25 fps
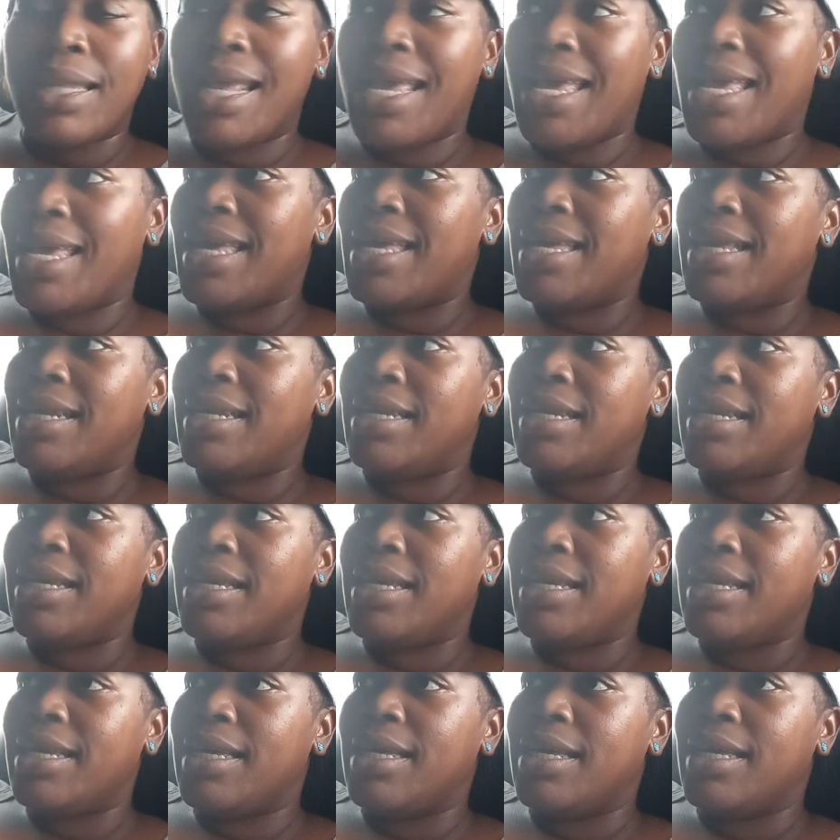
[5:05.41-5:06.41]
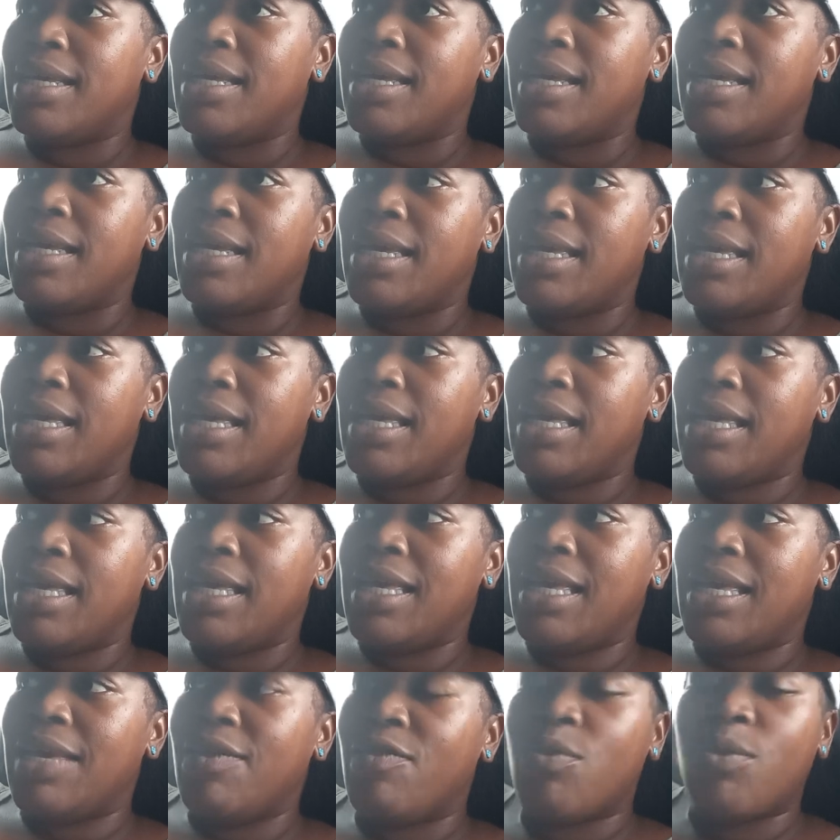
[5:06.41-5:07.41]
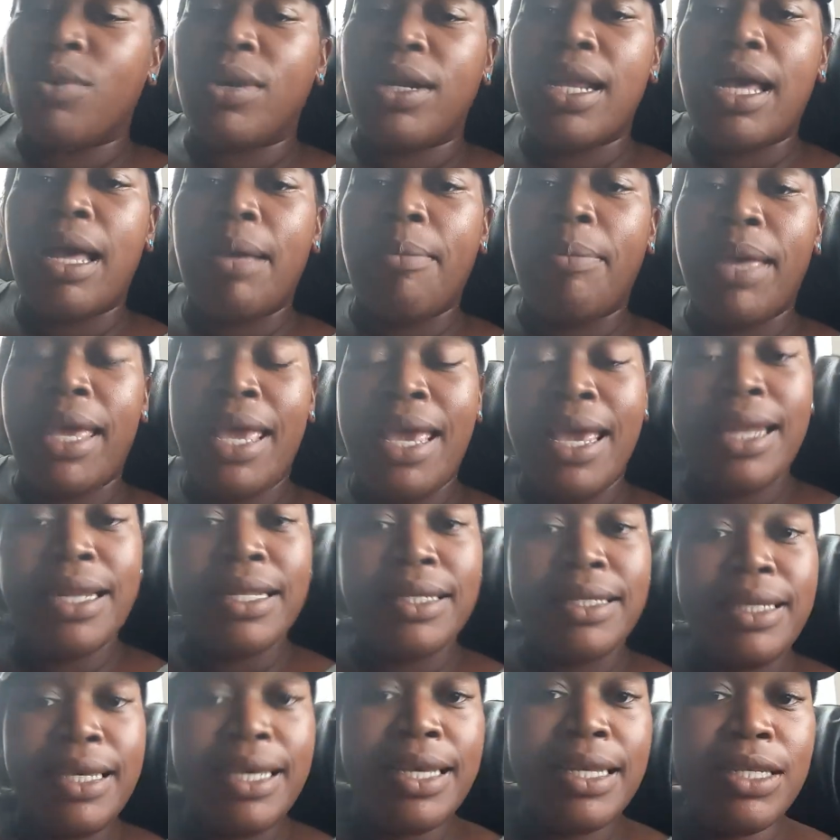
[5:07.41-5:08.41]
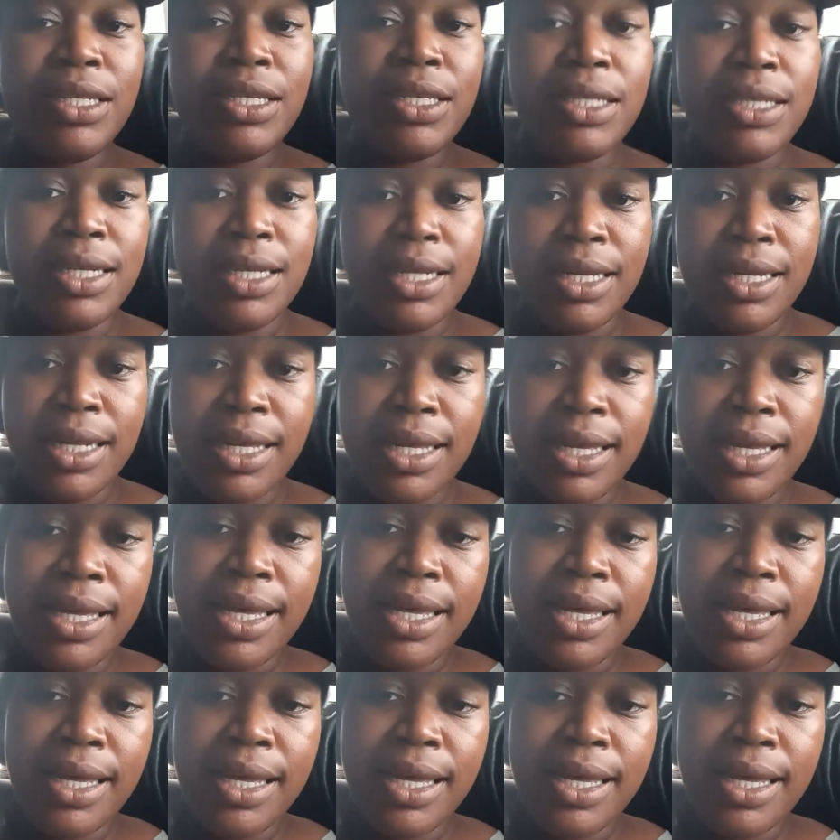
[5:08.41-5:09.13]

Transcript: And if we're not paying attention